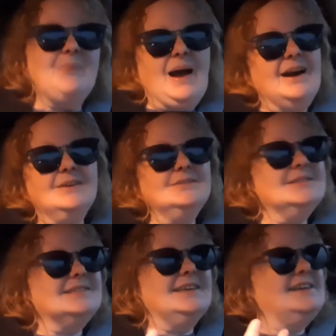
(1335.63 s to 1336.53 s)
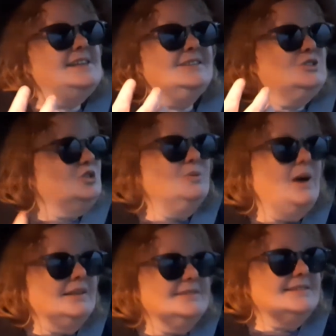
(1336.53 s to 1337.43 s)
pounds in 2
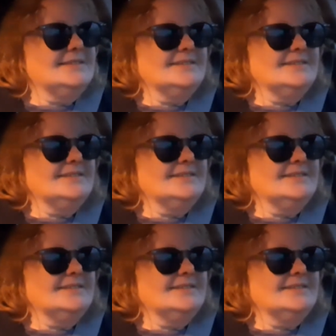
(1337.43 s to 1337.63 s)
months,